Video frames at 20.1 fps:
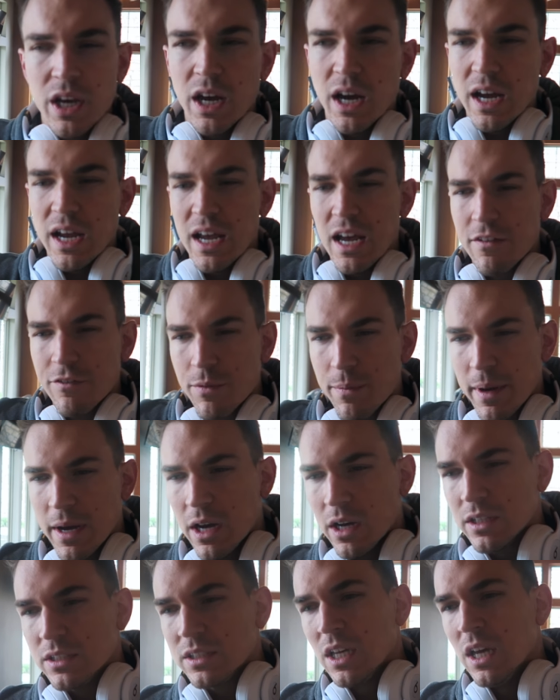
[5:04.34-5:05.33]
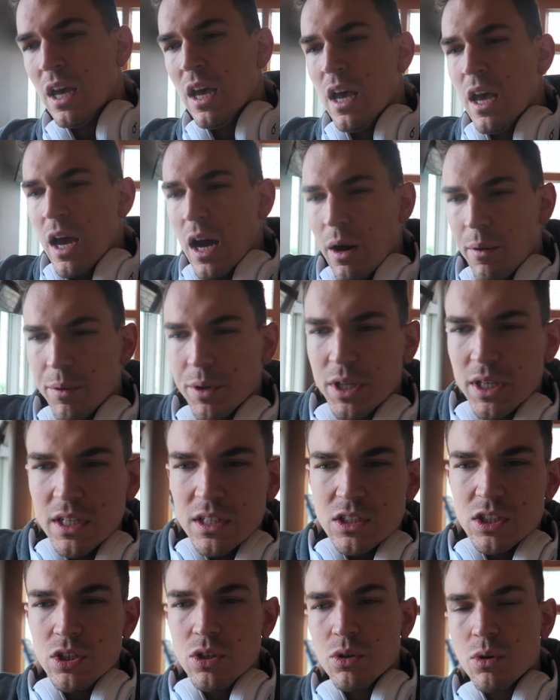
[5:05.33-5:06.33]
I have about, I wanna
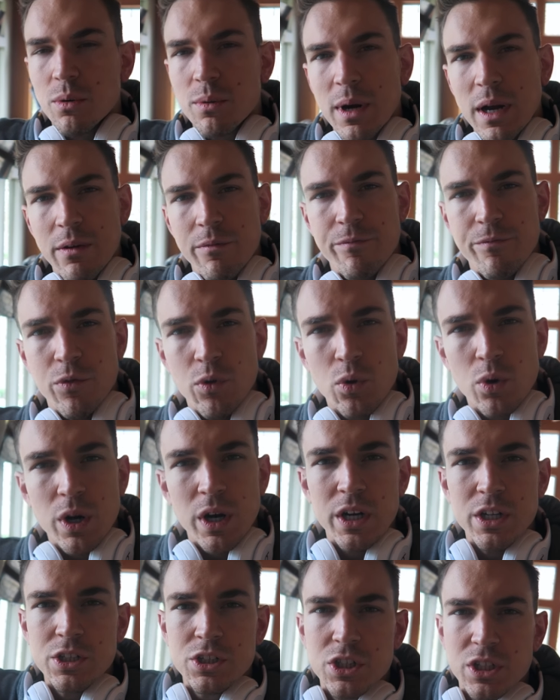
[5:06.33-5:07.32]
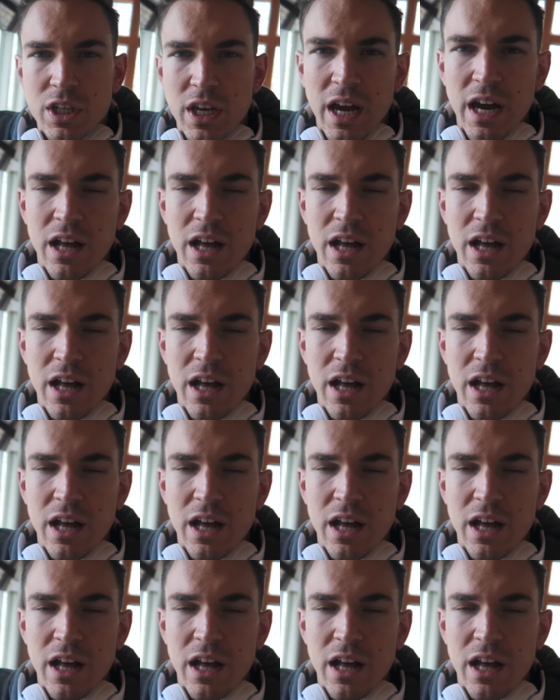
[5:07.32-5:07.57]
get to around 400